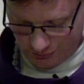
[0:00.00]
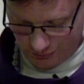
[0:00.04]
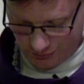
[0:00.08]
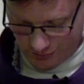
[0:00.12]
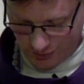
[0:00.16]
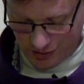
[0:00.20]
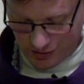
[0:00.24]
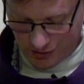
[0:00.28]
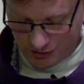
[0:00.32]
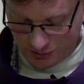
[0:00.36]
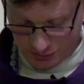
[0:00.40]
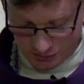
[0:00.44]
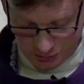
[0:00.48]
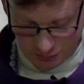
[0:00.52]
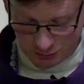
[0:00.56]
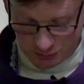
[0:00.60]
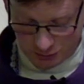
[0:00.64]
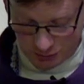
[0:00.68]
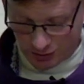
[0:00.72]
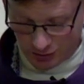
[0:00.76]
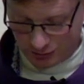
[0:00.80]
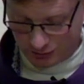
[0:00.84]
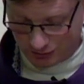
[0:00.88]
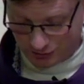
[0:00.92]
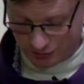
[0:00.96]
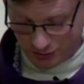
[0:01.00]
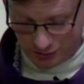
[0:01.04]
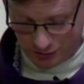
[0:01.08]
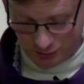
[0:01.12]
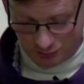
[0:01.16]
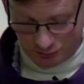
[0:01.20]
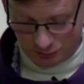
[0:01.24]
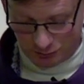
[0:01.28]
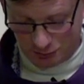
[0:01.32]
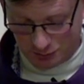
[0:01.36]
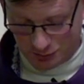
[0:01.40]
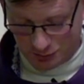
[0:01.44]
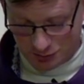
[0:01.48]
And so John kind of
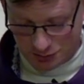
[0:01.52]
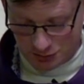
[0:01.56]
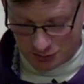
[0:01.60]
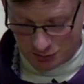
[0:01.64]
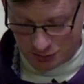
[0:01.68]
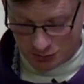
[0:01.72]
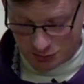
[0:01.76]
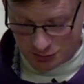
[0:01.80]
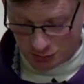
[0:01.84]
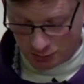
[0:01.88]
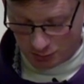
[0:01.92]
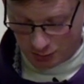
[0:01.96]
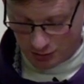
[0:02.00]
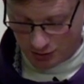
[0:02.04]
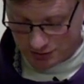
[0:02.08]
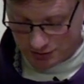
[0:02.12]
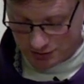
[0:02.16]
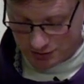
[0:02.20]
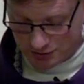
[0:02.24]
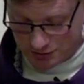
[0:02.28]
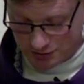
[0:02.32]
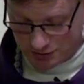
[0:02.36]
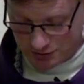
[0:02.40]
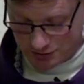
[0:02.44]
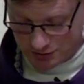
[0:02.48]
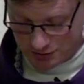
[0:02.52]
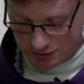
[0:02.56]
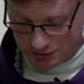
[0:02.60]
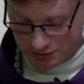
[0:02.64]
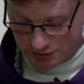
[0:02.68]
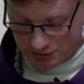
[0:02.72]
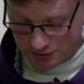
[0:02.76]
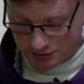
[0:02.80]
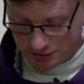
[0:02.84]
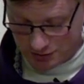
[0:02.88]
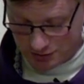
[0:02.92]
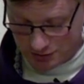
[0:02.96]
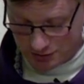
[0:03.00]
is, is surprised here, but on his
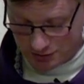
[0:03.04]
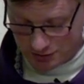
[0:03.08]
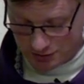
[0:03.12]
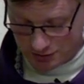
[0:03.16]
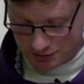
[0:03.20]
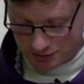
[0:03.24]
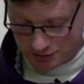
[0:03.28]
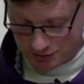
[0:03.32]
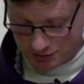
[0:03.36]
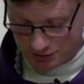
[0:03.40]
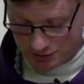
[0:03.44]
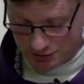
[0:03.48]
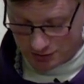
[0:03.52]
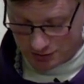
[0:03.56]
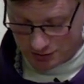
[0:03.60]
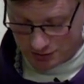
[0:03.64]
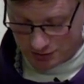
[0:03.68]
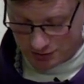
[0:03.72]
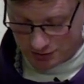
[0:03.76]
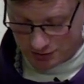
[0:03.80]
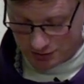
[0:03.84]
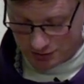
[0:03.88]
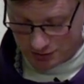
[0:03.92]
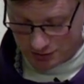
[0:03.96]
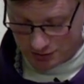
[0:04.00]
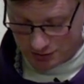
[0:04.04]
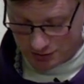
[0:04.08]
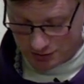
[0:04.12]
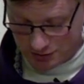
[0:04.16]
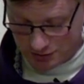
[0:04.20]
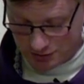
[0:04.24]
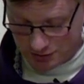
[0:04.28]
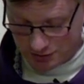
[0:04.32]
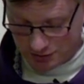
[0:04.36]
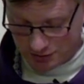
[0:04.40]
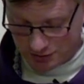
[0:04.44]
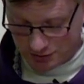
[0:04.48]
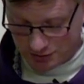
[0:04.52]
arrival, the Galileans
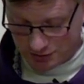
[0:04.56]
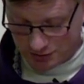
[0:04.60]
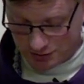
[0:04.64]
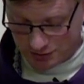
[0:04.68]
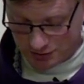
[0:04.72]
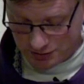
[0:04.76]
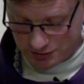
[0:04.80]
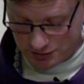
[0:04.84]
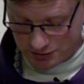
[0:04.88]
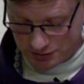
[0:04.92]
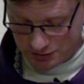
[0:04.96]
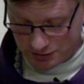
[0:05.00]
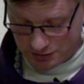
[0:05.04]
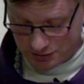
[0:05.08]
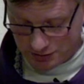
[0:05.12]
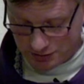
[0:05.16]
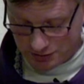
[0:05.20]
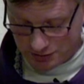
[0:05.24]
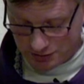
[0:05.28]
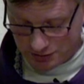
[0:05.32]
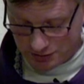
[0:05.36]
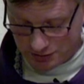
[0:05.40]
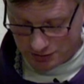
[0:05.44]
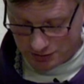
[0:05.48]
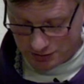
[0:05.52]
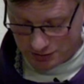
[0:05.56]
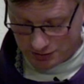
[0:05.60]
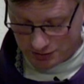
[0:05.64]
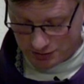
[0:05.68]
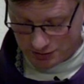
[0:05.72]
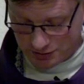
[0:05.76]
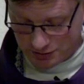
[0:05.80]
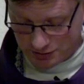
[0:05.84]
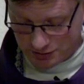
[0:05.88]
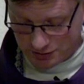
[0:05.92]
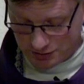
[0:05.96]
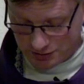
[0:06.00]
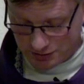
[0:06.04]
actually received him well,
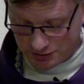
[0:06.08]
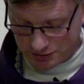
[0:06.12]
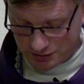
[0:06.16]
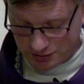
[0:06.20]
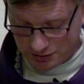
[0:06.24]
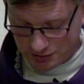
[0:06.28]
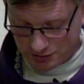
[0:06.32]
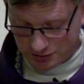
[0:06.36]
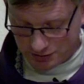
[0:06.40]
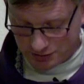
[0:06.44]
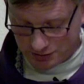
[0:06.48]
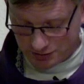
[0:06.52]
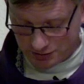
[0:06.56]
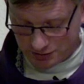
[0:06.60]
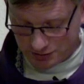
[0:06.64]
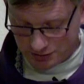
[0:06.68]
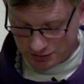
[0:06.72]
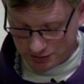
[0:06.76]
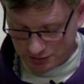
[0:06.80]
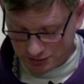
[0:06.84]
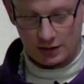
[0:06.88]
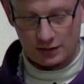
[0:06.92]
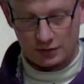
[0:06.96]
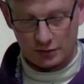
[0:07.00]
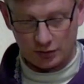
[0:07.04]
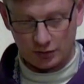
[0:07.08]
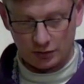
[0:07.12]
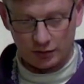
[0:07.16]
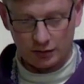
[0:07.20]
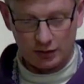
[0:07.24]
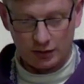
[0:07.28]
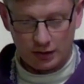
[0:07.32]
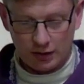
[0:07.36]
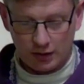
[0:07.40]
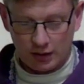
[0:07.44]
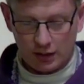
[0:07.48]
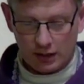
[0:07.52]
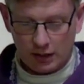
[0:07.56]
having seen all that he had done
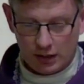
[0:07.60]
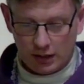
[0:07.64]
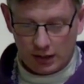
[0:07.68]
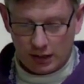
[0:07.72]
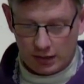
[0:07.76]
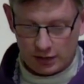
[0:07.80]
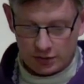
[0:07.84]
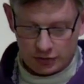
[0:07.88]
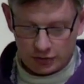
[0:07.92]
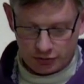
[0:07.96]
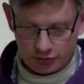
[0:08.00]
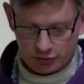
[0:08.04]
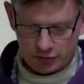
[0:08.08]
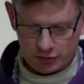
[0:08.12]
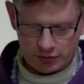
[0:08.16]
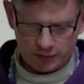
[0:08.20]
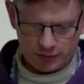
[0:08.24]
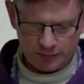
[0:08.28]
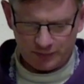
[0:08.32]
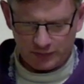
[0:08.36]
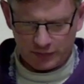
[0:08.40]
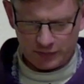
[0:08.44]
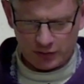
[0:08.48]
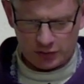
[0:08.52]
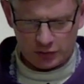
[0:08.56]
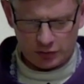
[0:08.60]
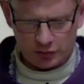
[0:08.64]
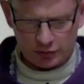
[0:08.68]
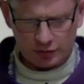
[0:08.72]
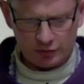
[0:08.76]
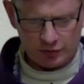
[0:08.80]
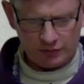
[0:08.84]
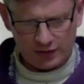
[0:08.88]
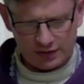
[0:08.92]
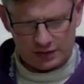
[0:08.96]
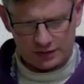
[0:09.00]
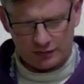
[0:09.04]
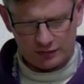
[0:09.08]
in Jerusalem during the
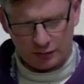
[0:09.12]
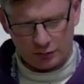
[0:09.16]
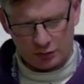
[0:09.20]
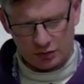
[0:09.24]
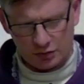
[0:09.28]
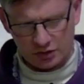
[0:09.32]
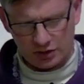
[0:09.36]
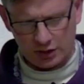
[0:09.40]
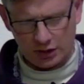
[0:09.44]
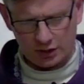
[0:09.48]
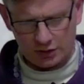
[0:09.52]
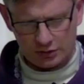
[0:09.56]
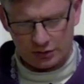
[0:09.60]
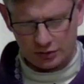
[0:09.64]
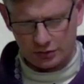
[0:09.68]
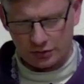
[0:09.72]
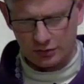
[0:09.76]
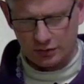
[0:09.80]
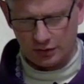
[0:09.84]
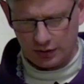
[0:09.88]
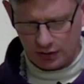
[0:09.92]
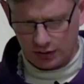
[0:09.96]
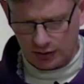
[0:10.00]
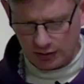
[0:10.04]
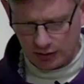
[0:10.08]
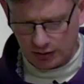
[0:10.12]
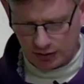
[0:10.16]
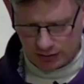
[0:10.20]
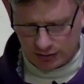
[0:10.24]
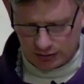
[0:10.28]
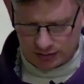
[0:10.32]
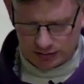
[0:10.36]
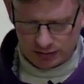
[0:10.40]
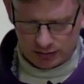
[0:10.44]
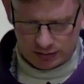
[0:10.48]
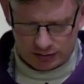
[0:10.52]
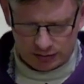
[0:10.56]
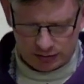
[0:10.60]
festival, which they too had
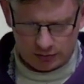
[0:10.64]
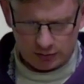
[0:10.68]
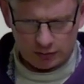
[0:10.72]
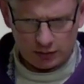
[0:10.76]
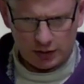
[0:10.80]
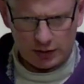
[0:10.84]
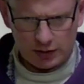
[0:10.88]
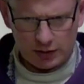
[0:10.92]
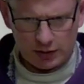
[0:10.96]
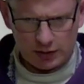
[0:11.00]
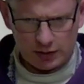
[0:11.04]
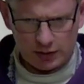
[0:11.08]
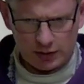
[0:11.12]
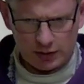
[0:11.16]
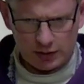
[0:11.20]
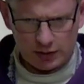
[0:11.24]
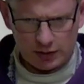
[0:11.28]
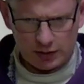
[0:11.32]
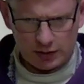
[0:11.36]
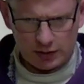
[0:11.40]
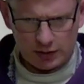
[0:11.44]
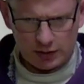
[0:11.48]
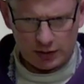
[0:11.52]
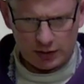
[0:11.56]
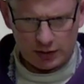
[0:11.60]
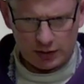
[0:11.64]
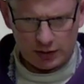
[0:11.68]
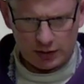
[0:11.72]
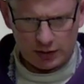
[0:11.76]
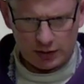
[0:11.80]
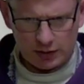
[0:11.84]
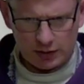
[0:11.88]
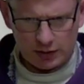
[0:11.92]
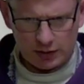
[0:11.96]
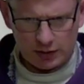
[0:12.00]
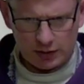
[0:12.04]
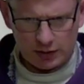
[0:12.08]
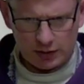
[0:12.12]
attended. Okay, so, so this time
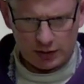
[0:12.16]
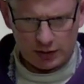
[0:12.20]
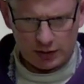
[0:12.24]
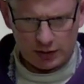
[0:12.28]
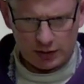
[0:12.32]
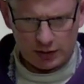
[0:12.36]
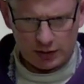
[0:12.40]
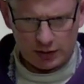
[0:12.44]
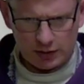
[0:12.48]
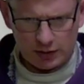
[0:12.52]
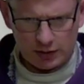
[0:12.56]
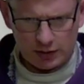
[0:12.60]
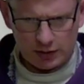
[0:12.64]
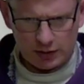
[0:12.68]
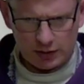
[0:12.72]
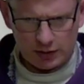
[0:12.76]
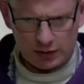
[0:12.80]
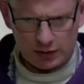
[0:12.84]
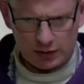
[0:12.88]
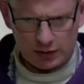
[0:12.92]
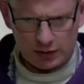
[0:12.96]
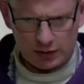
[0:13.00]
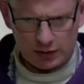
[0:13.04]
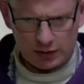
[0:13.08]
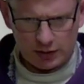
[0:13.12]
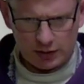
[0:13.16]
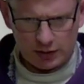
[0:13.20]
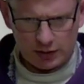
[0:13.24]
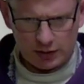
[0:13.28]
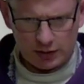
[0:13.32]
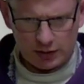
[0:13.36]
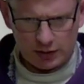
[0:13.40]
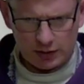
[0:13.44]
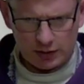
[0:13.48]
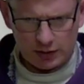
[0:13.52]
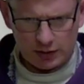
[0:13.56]
he seemed to actually, they seemed to actually